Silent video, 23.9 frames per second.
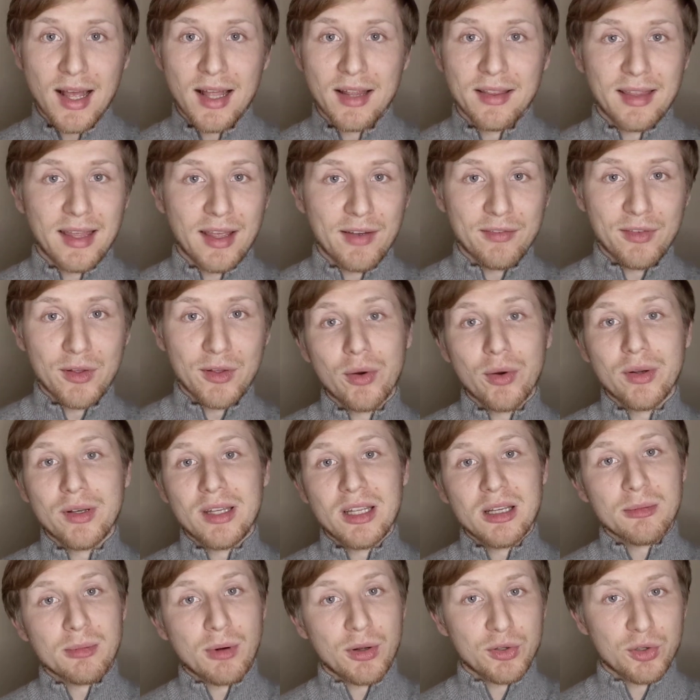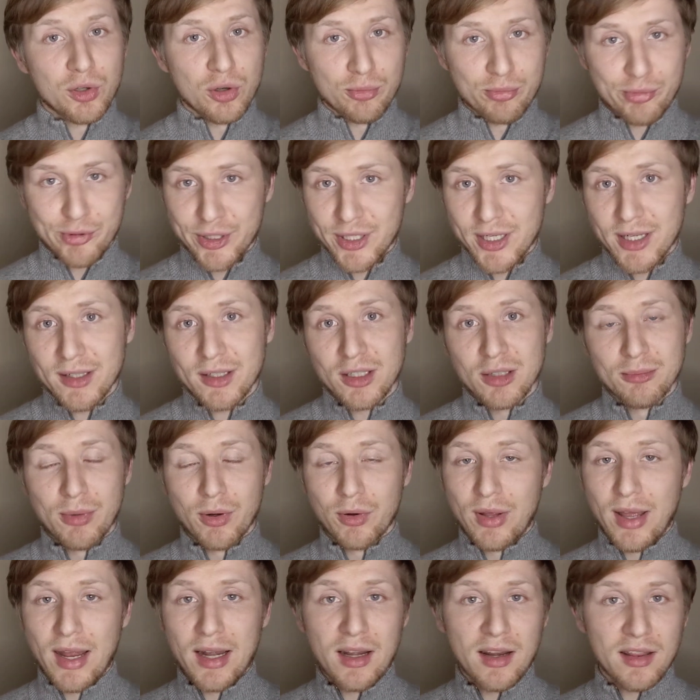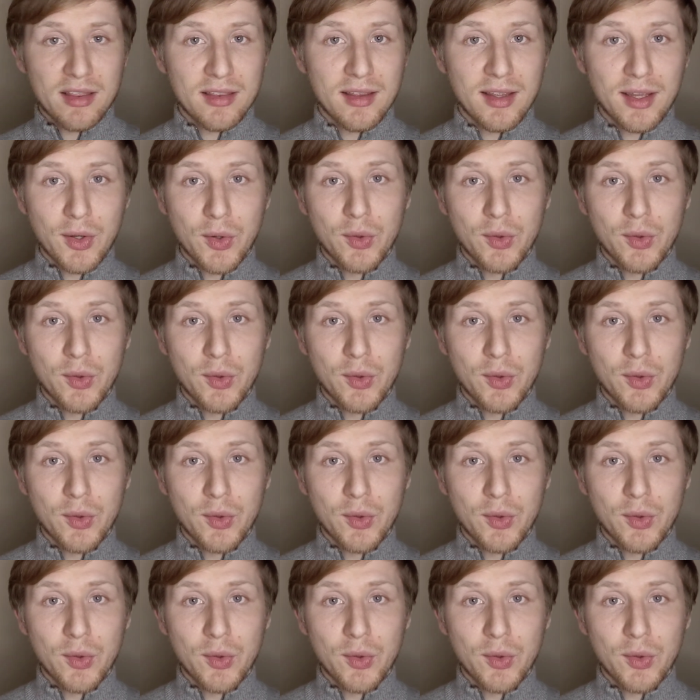They have idea about your product, about anything.